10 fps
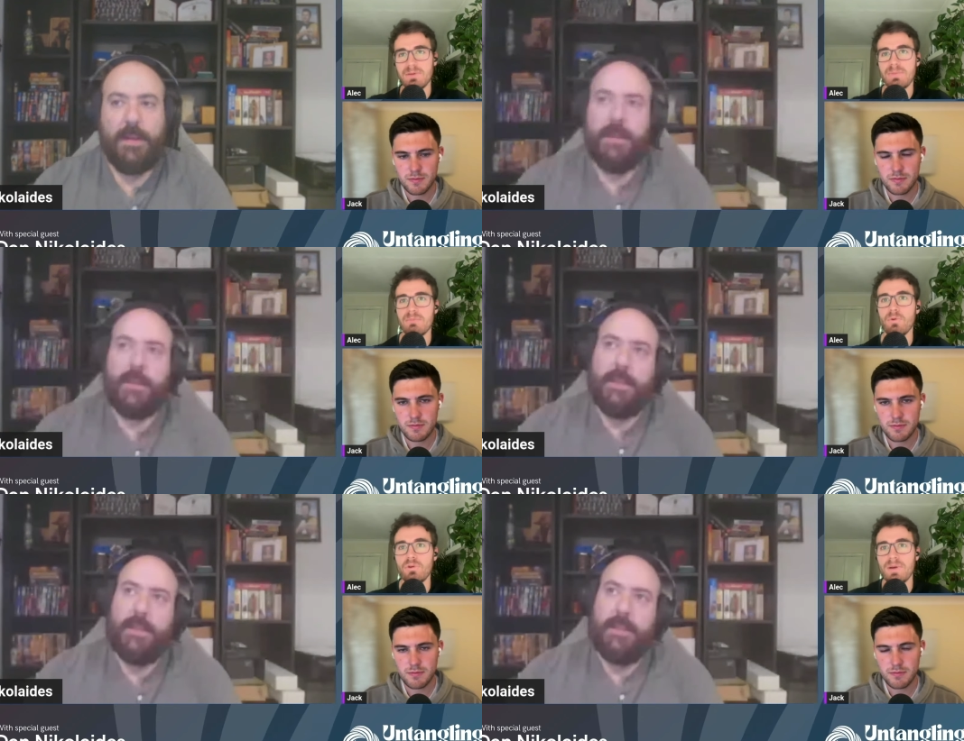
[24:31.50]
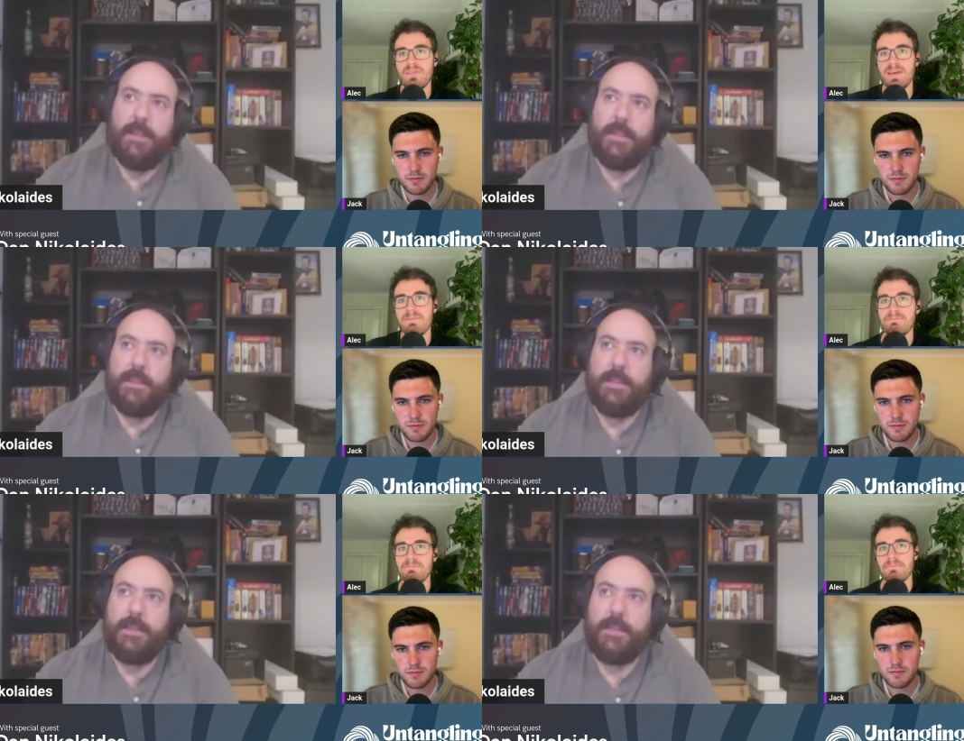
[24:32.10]
Speaker 1: me a bit more about
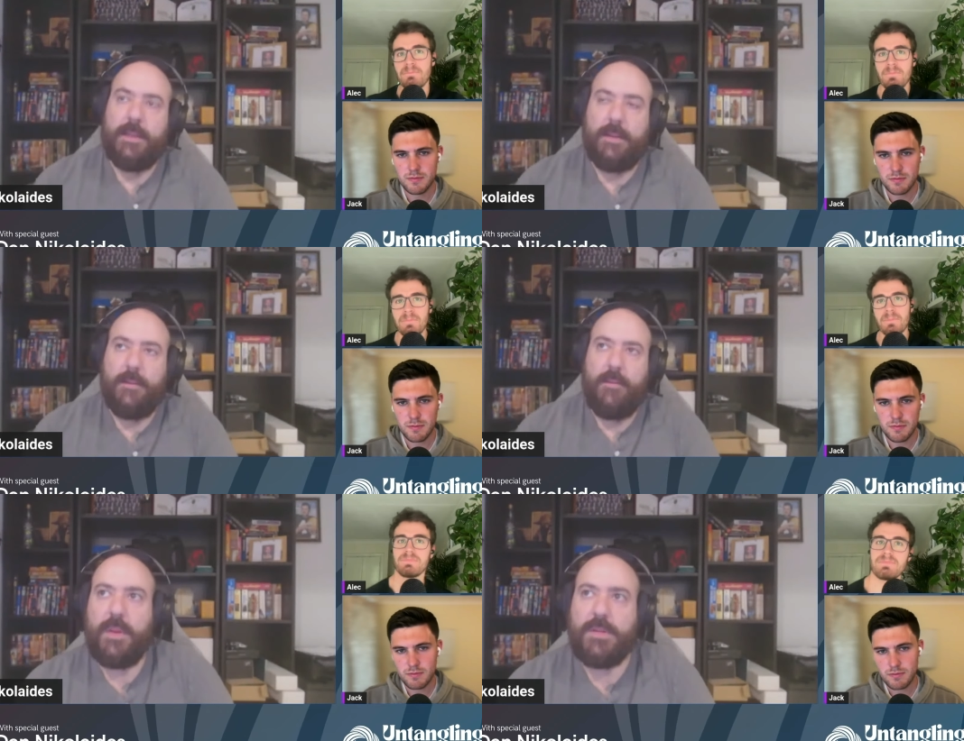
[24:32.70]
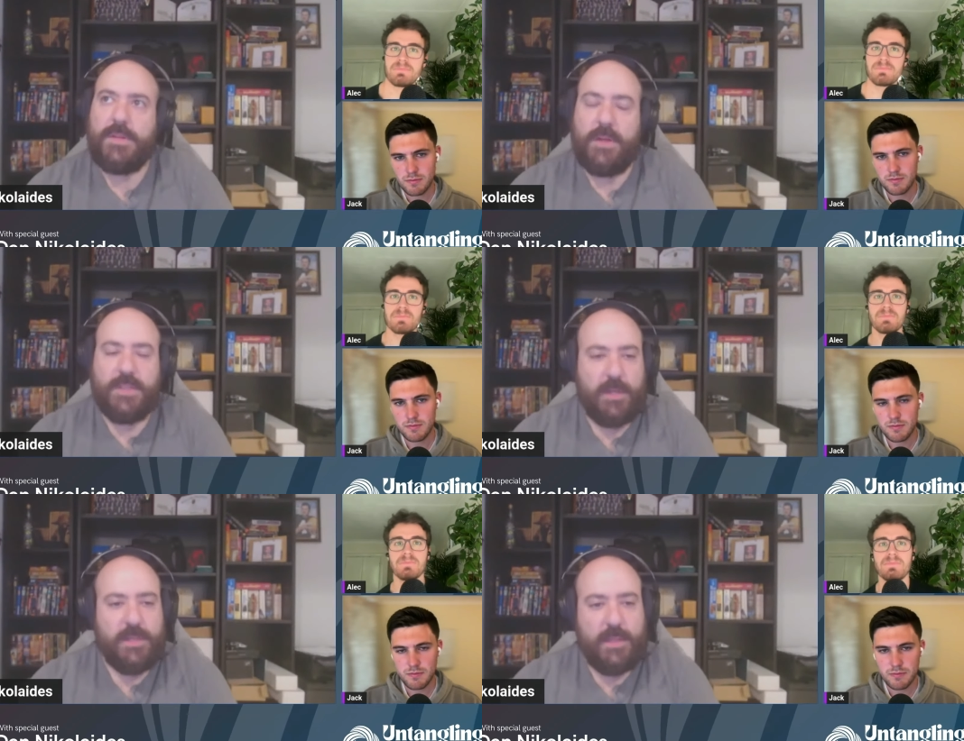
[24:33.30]
that?
Speaker 2: so
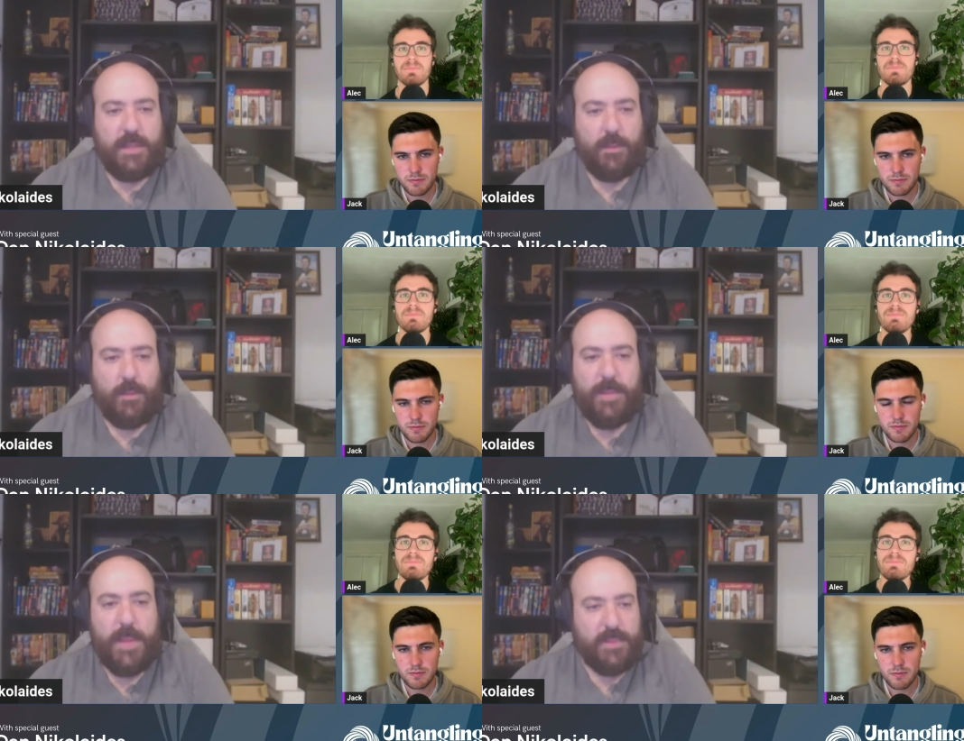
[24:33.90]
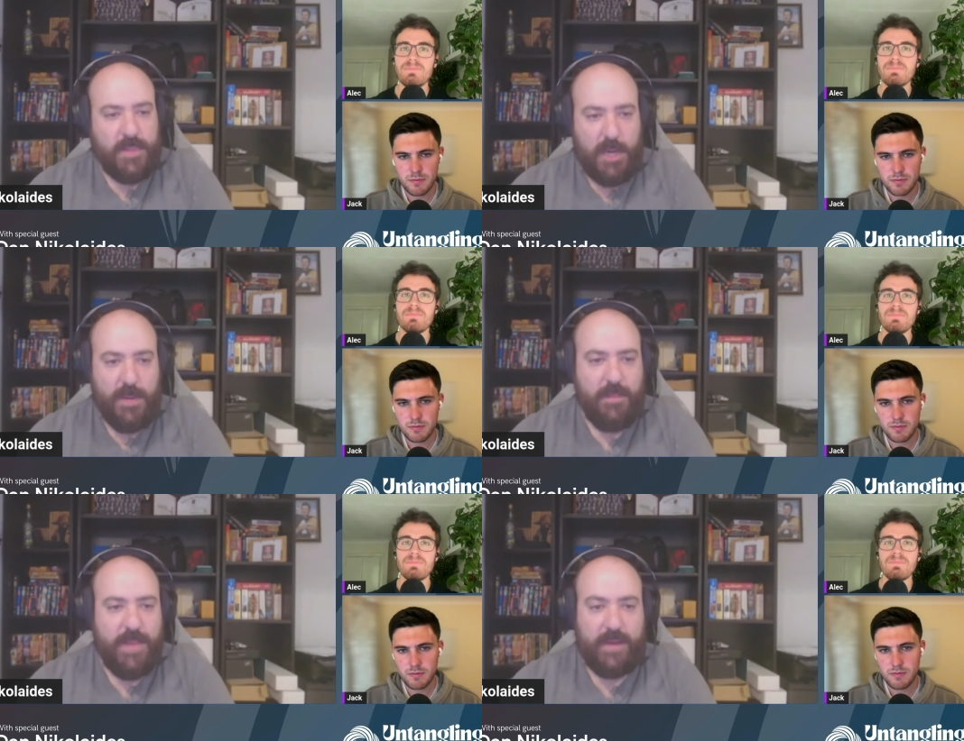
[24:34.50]
it's it's when people talk
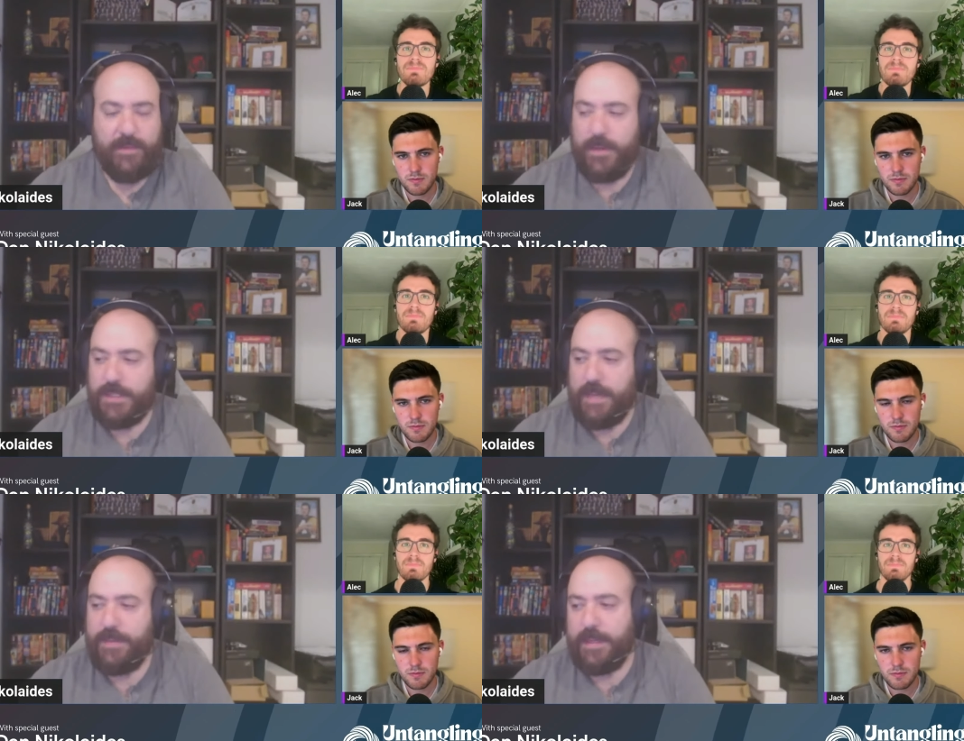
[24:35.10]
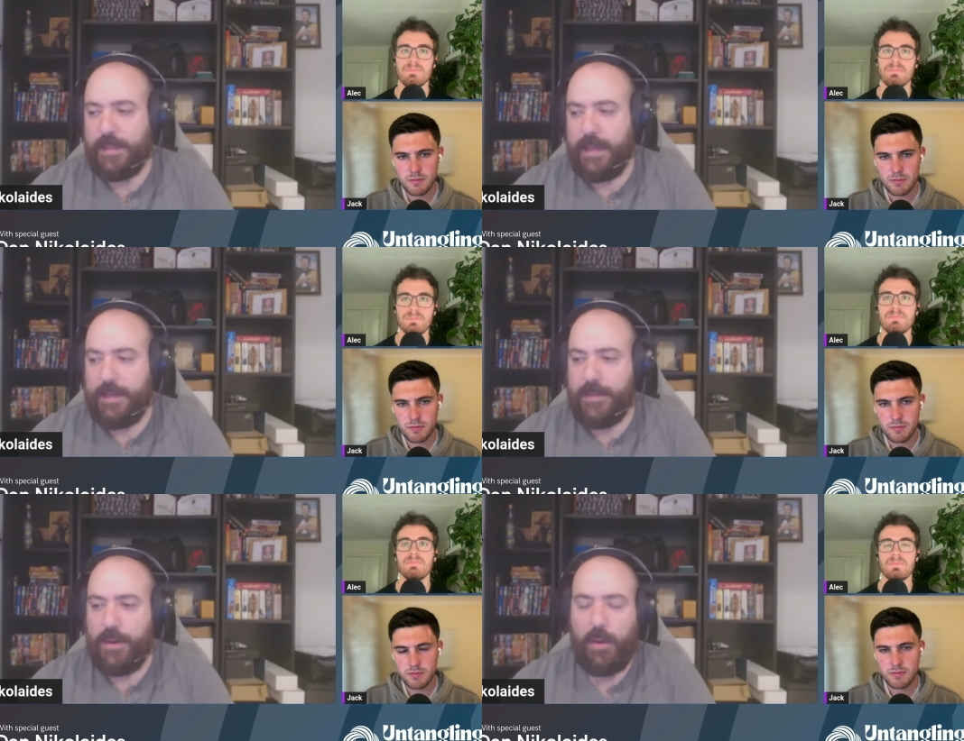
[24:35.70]
about metaverse, I think
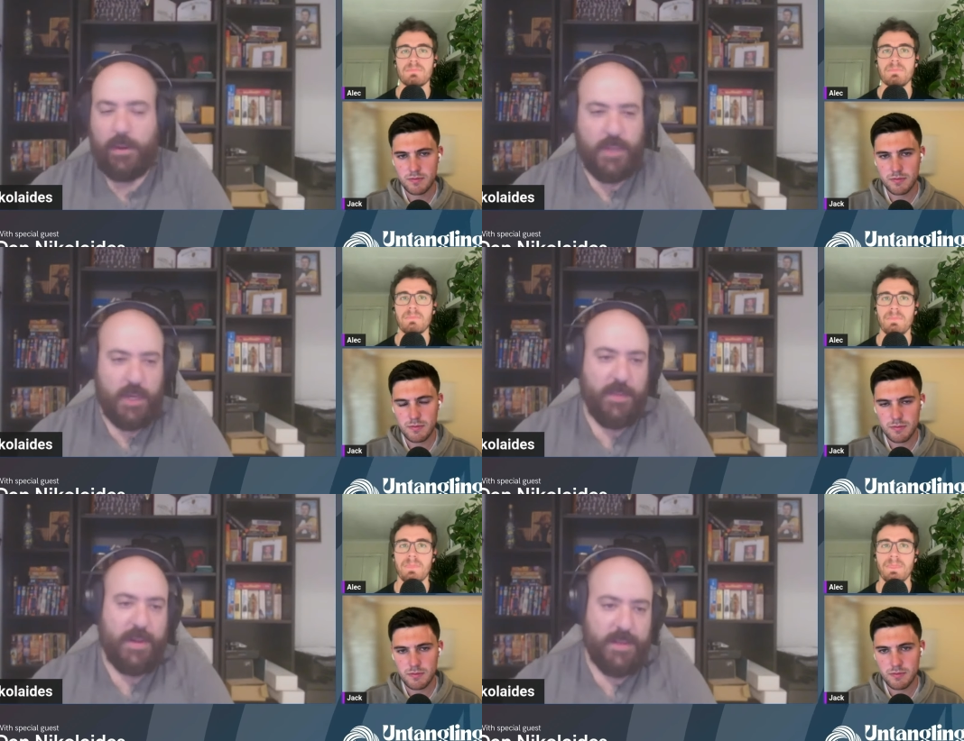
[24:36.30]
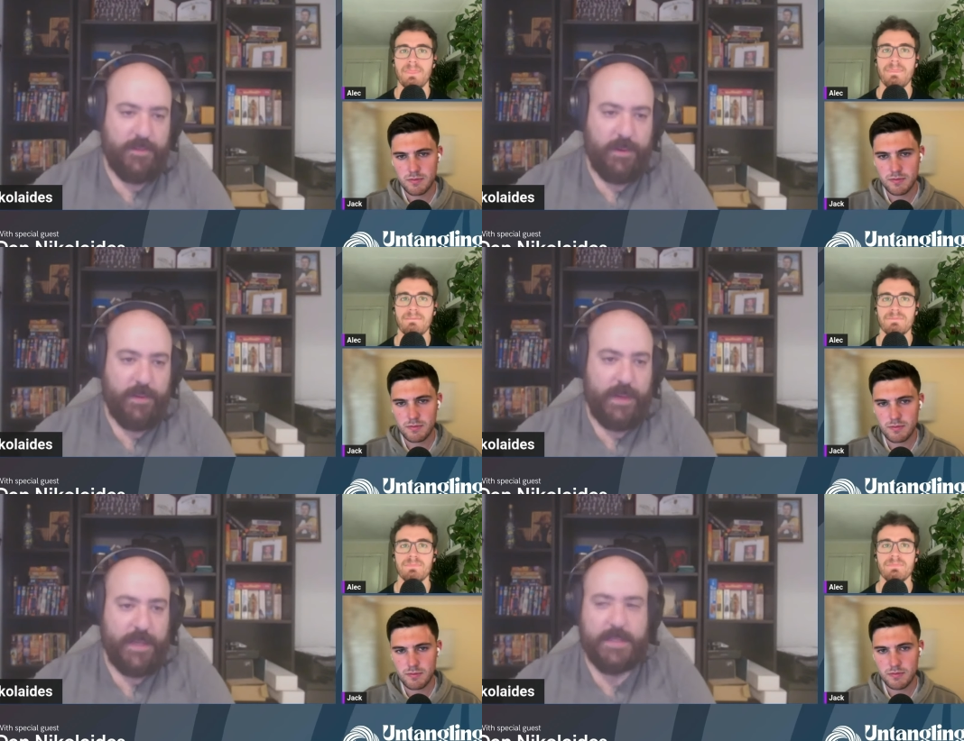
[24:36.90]
that they're all talking about different
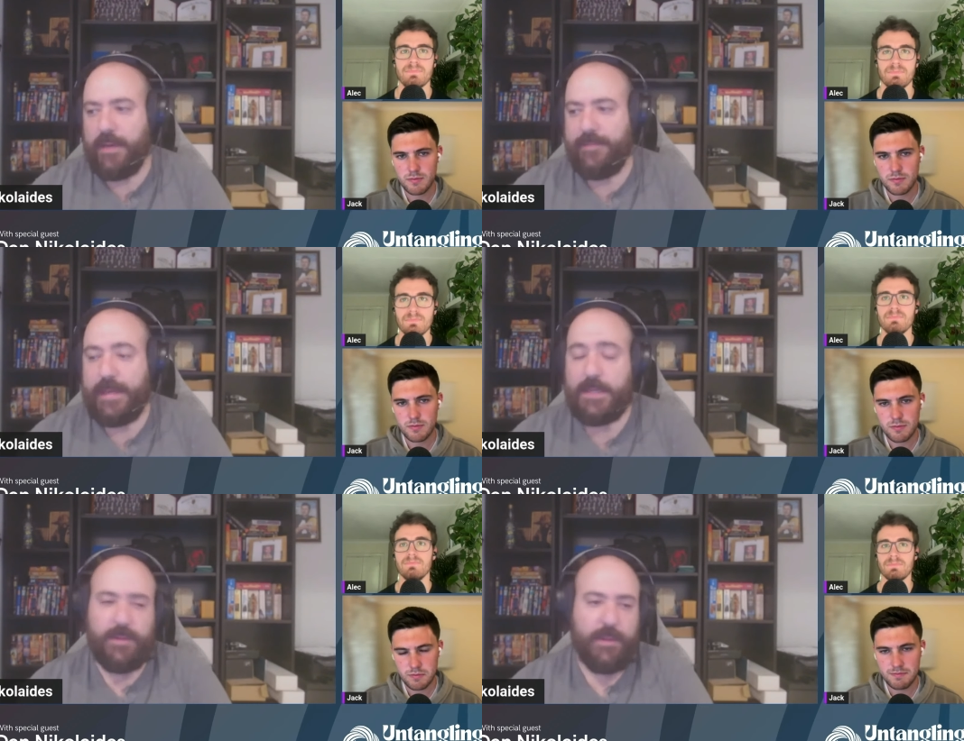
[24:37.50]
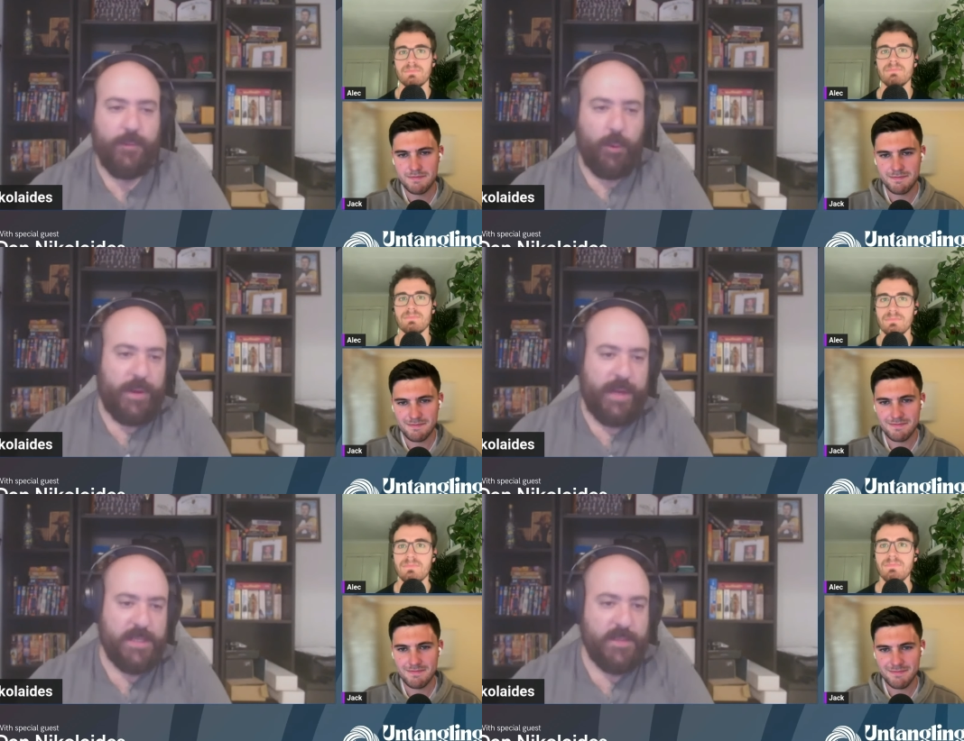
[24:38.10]
things. Effectively, mm-hmm.
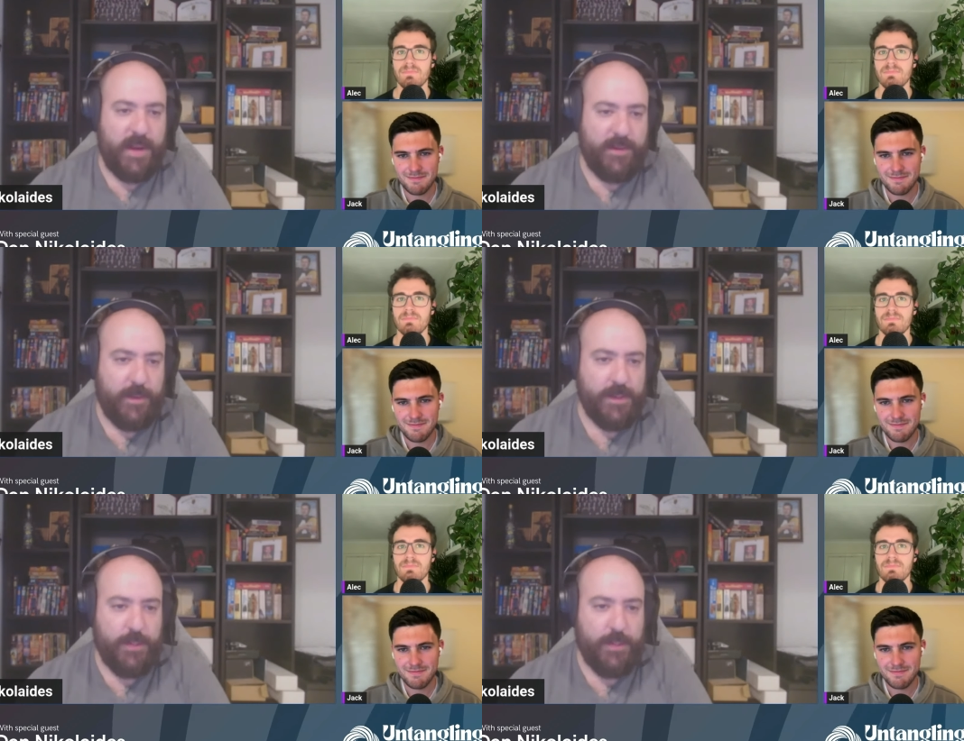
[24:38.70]
Fortnite is a metaverse,